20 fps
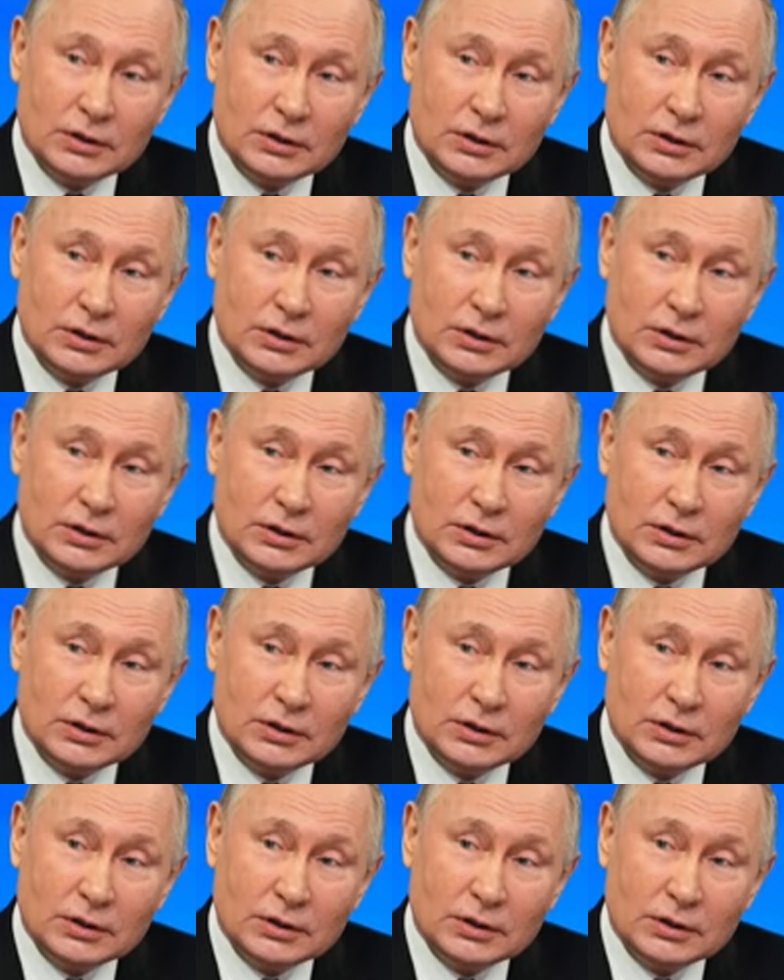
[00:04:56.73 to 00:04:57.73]

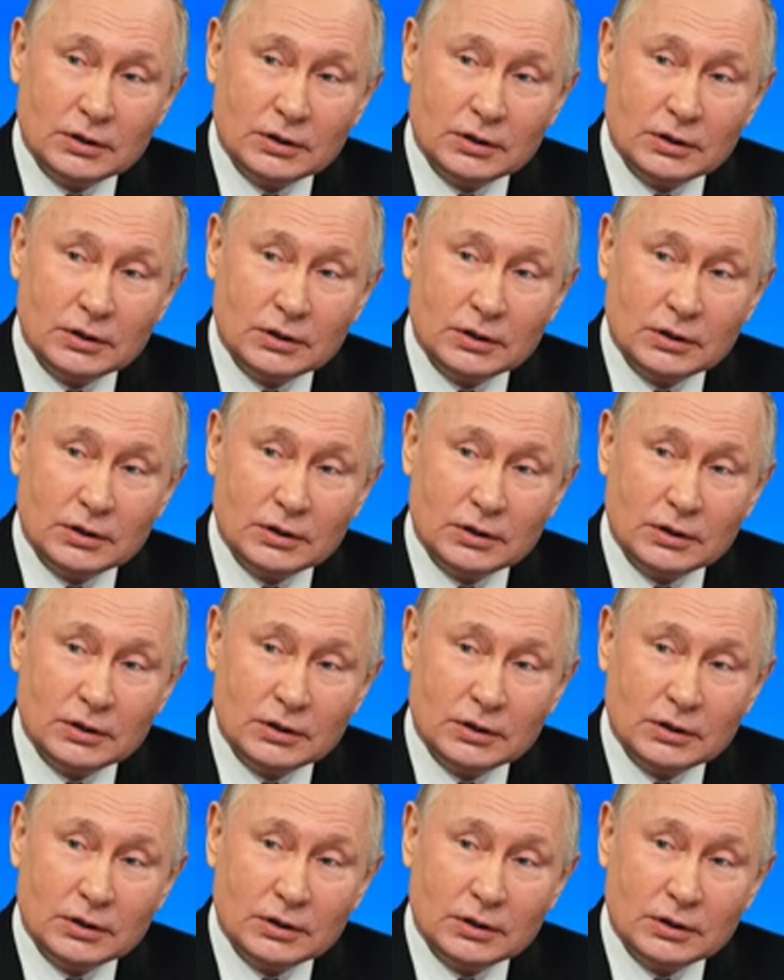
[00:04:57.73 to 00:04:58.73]

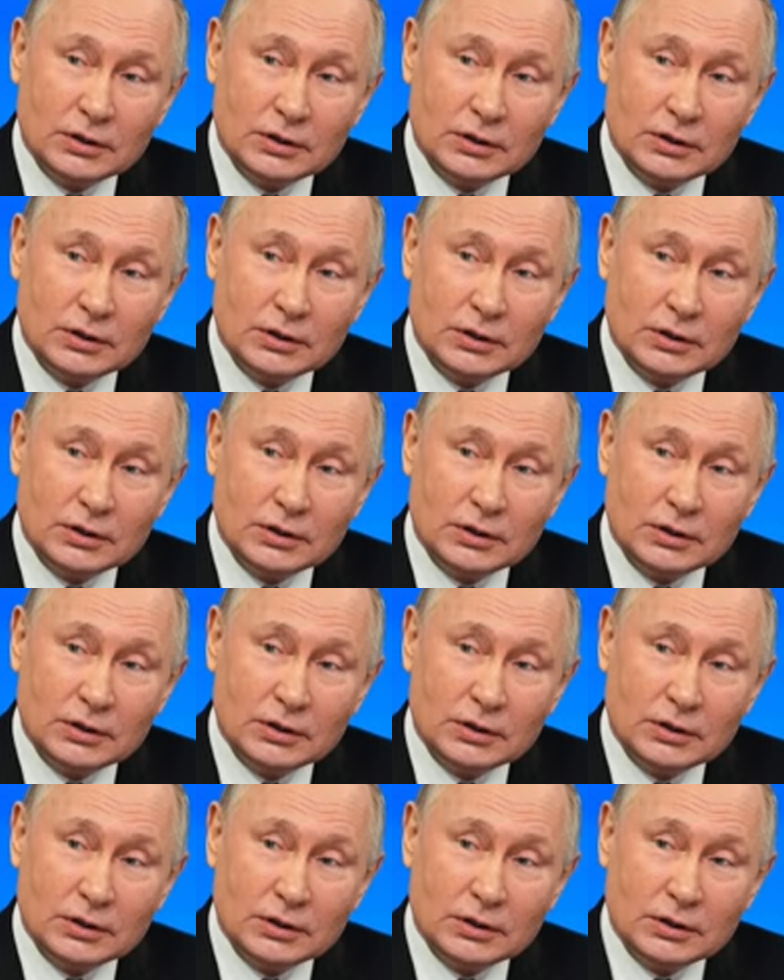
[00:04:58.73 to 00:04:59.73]

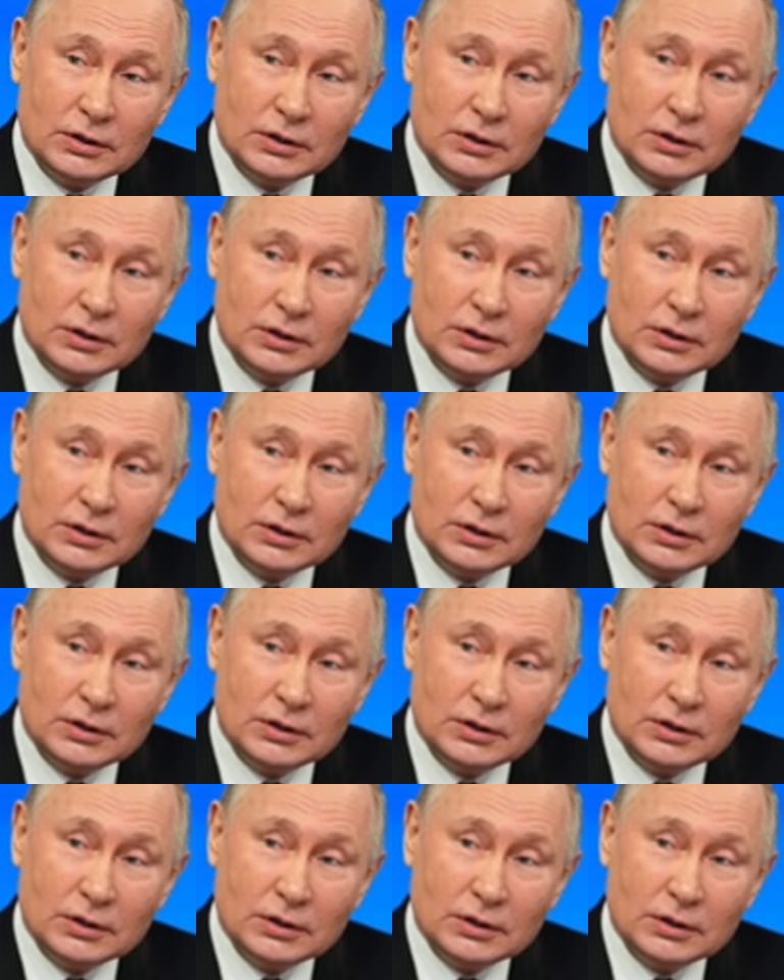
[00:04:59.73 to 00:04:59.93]
(silent)